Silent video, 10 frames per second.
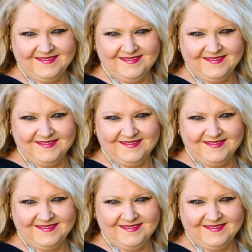
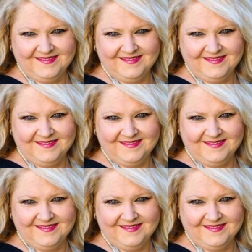
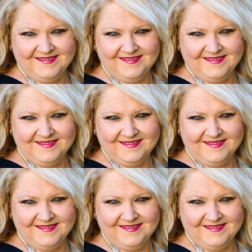
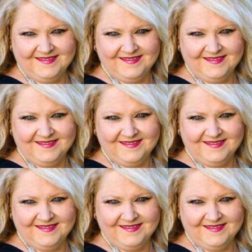
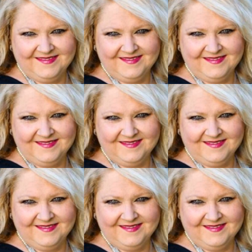[no speech]